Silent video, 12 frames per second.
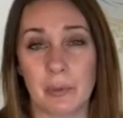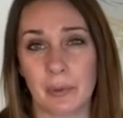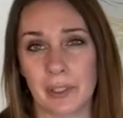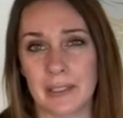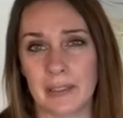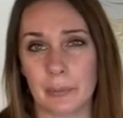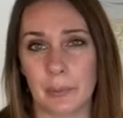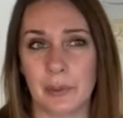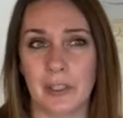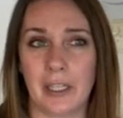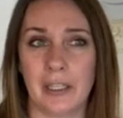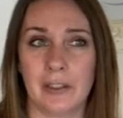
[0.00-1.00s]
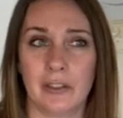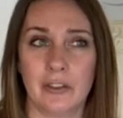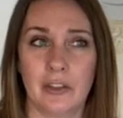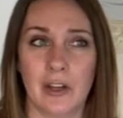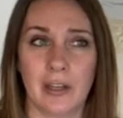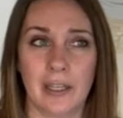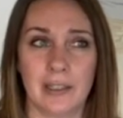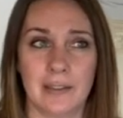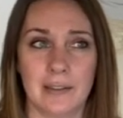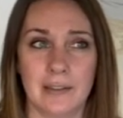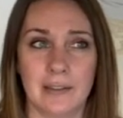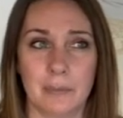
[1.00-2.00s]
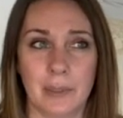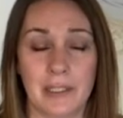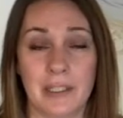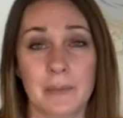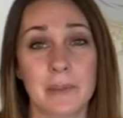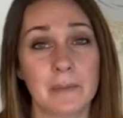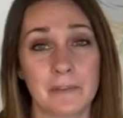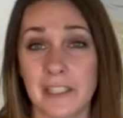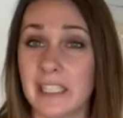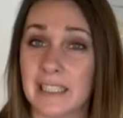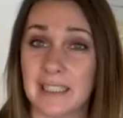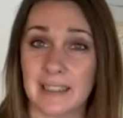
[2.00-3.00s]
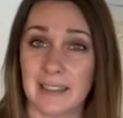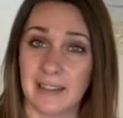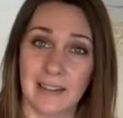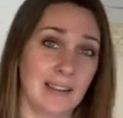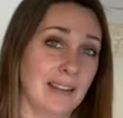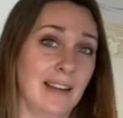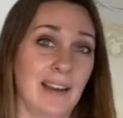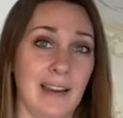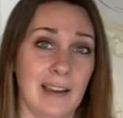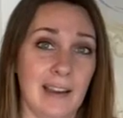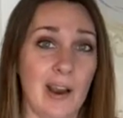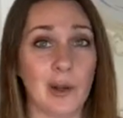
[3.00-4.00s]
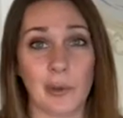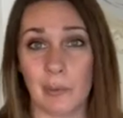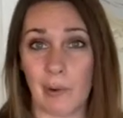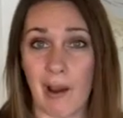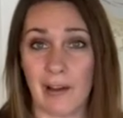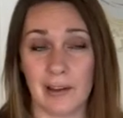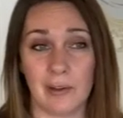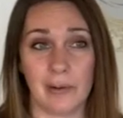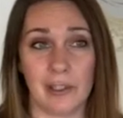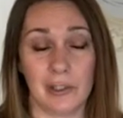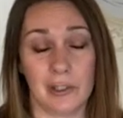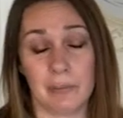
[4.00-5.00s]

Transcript: pretty simple, like your dog has picked up some fleas on a walk, or it could